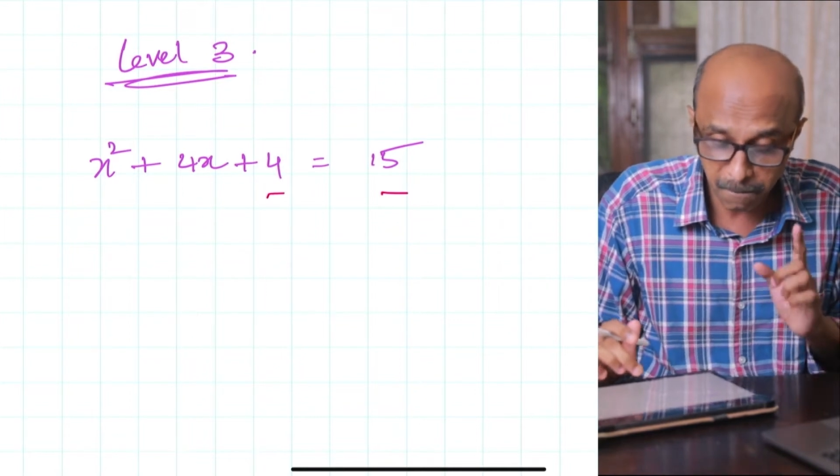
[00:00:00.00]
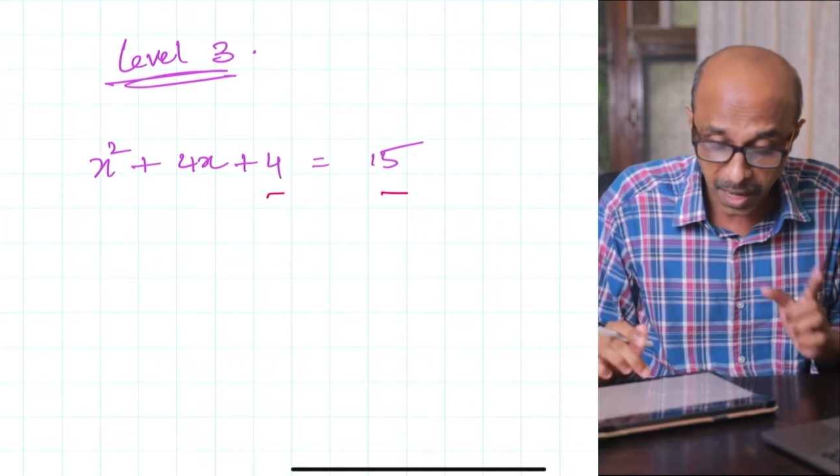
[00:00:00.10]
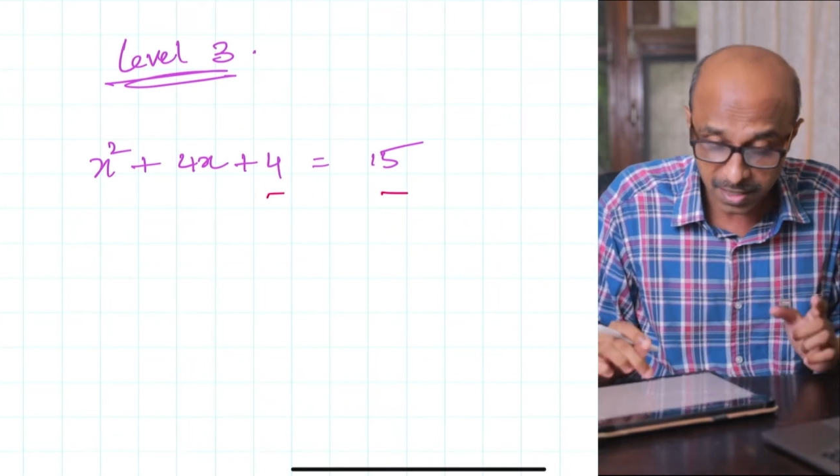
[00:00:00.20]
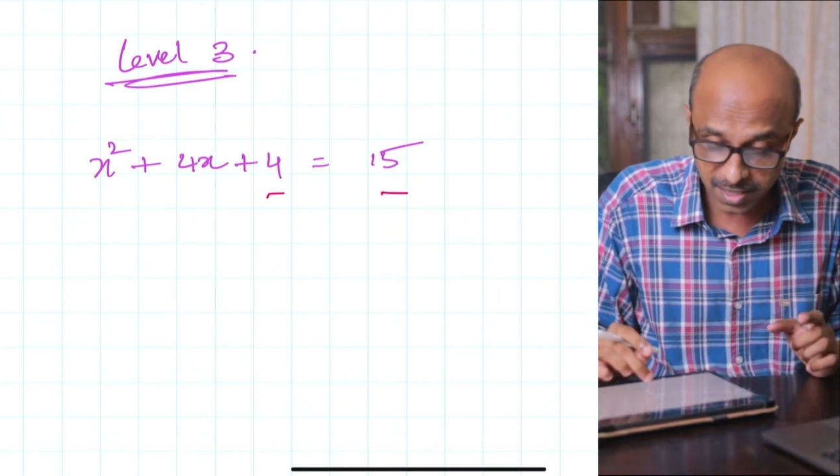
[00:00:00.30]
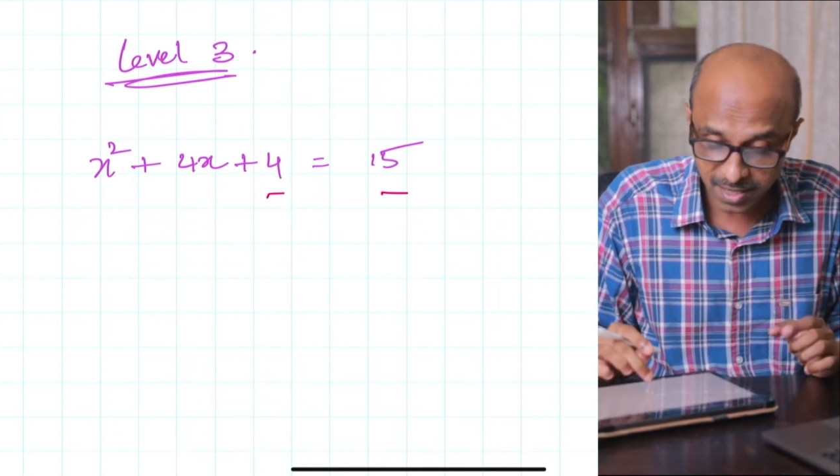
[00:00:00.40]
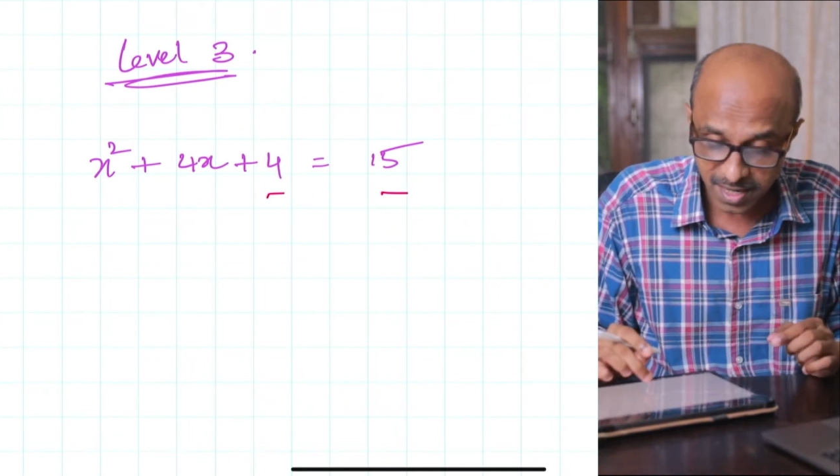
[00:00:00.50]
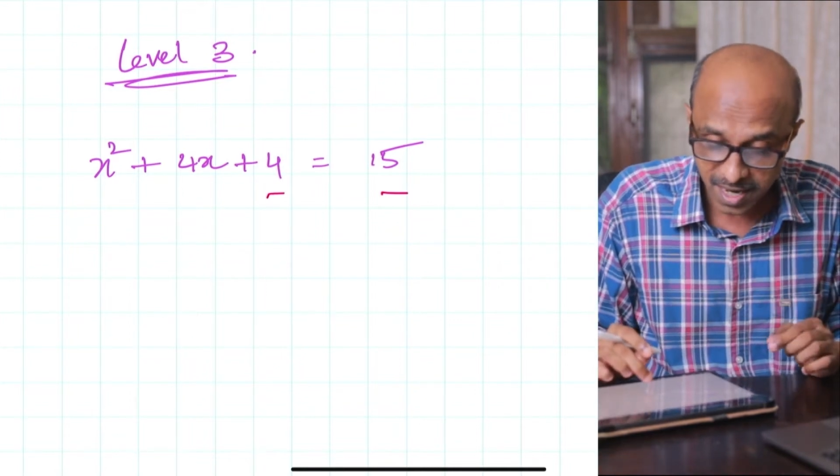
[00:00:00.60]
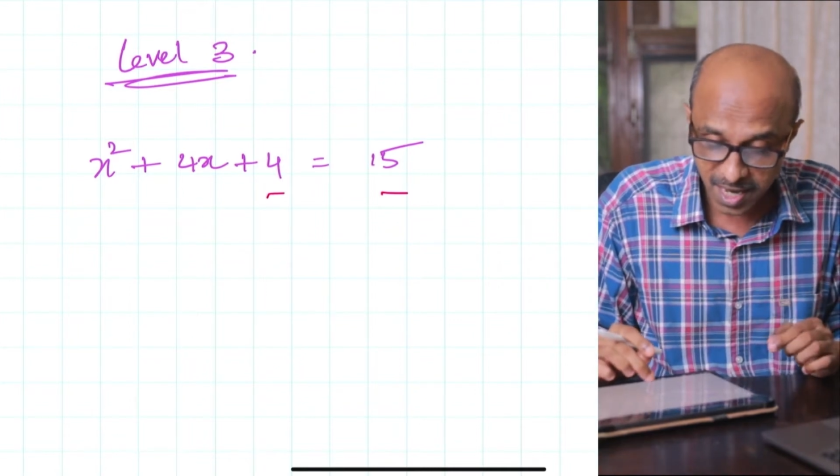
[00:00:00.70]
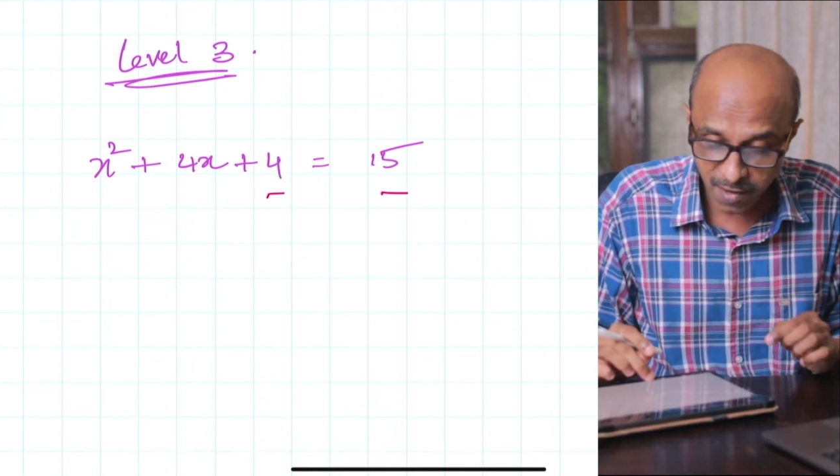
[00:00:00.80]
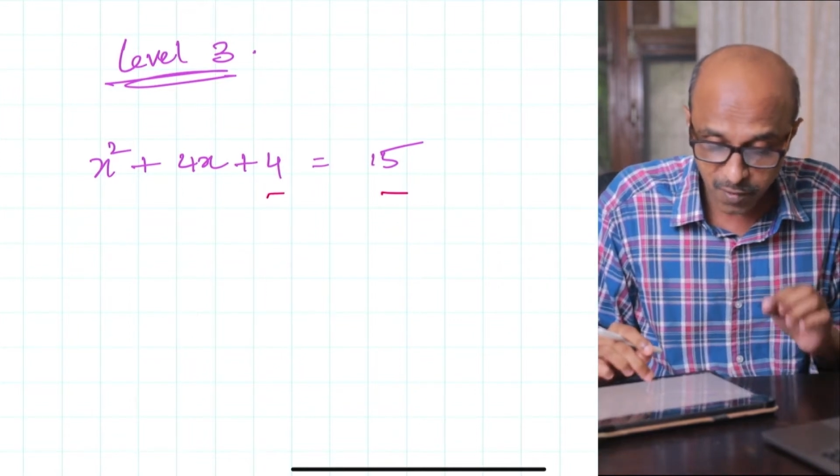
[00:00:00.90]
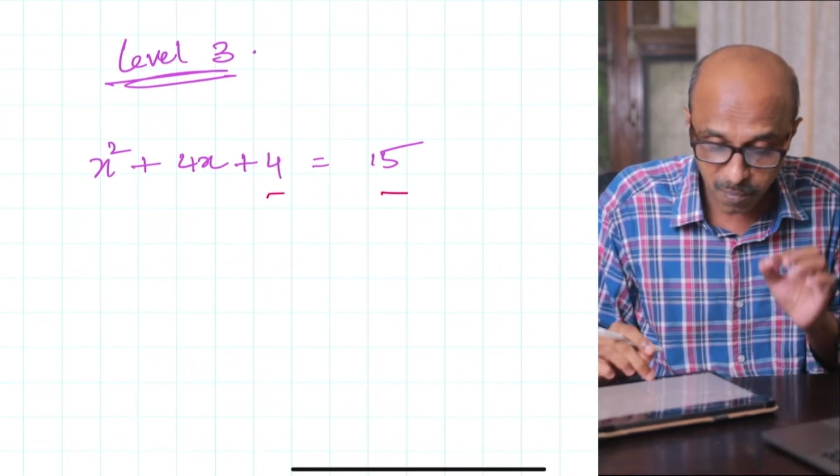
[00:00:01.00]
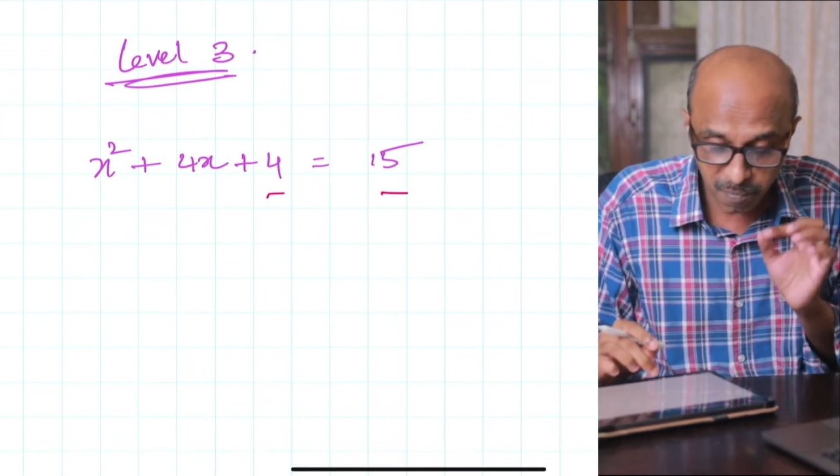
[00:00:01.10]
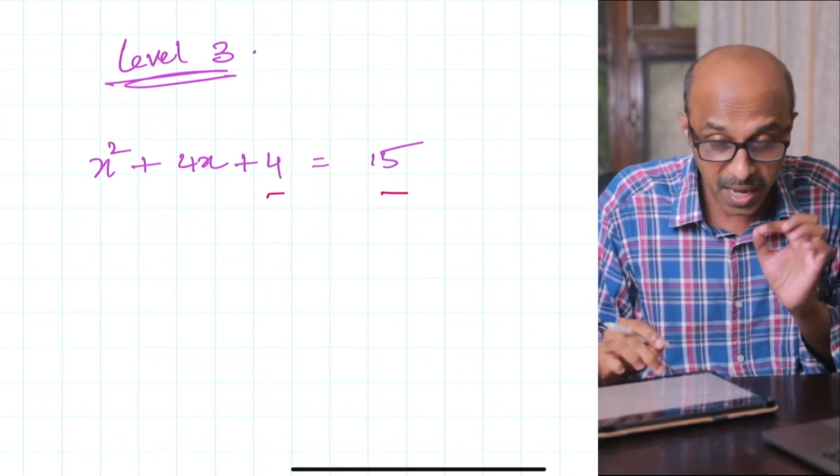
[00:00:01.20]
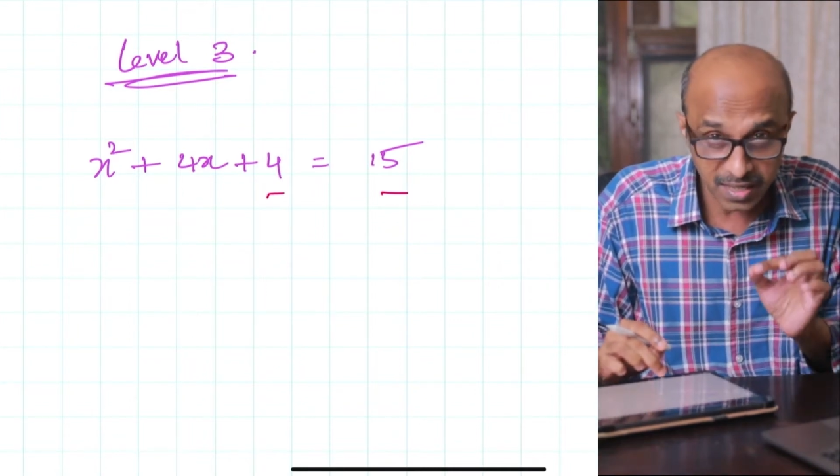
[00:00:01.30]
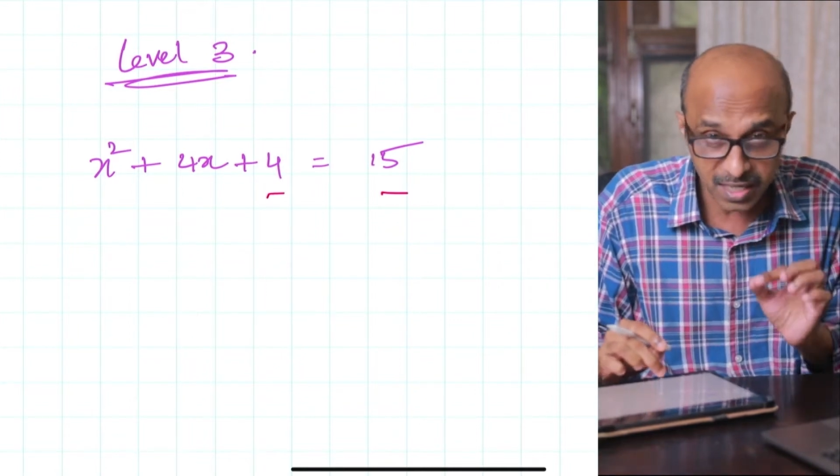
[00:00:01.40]
But if you
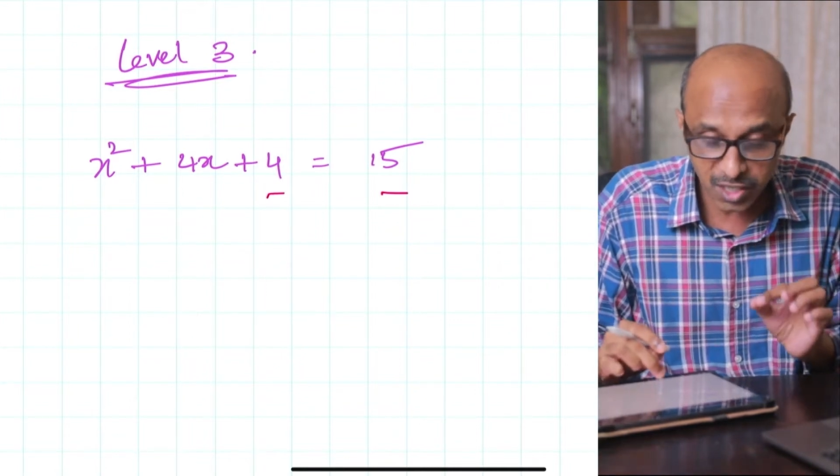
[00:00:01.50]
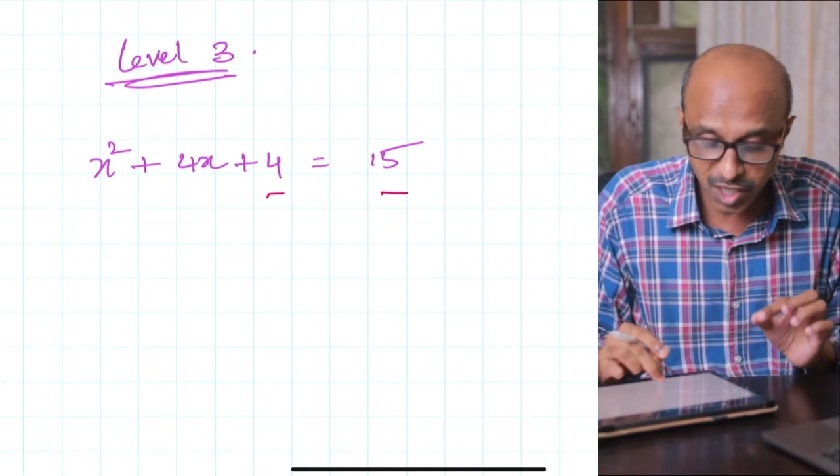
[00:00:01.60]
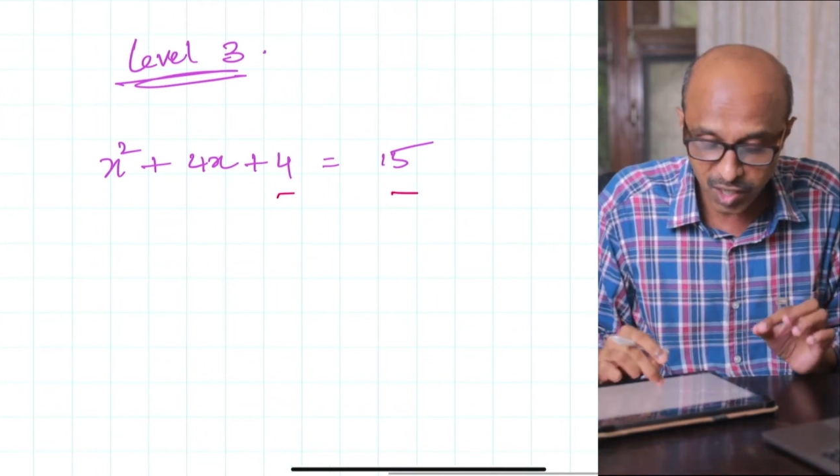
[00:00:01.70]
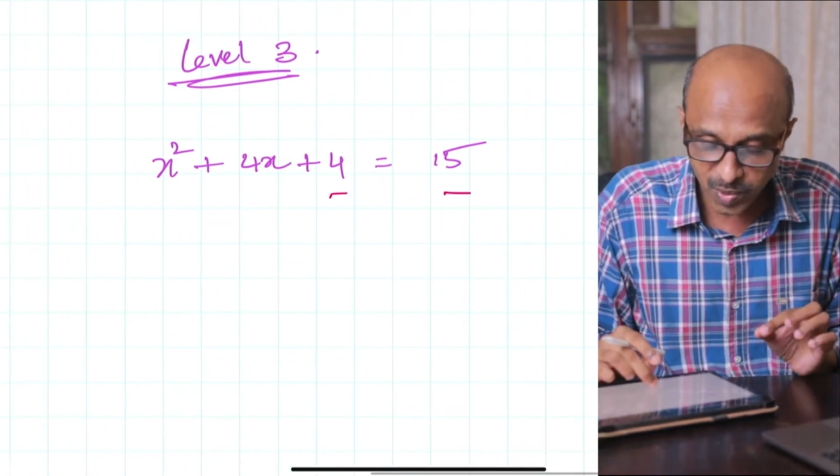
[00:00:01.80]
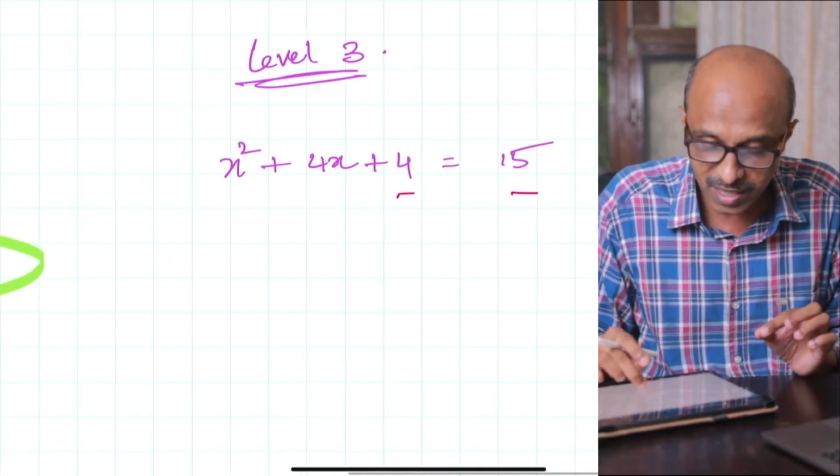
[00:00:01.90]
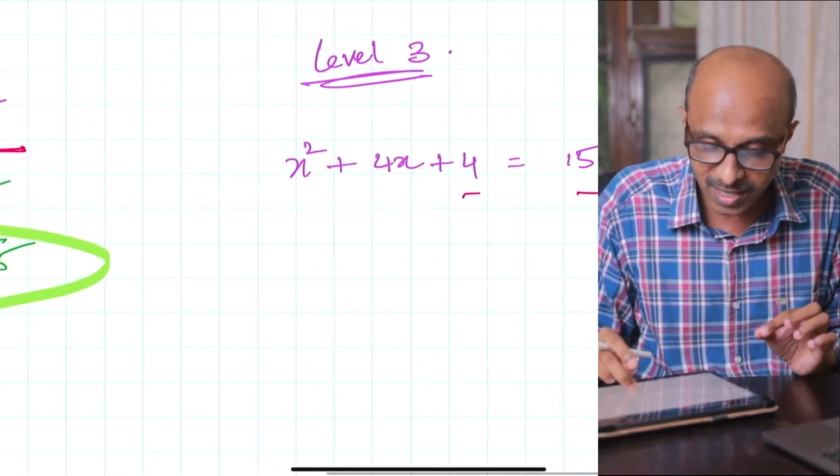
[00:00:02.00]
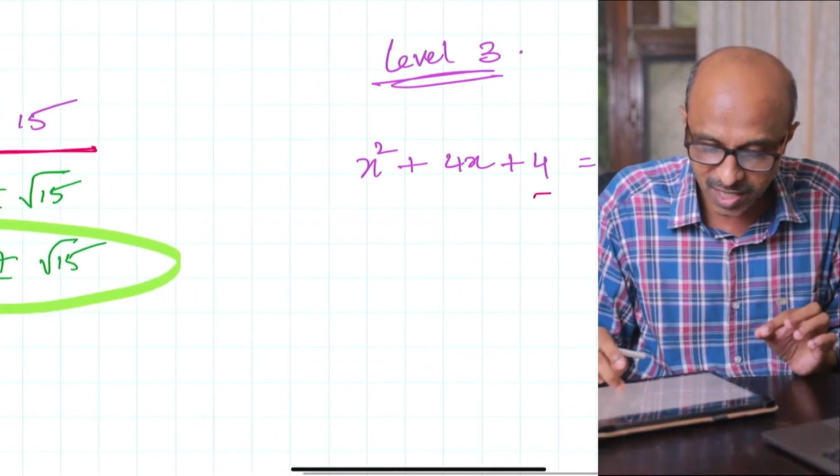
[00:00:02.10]
pay attention to it,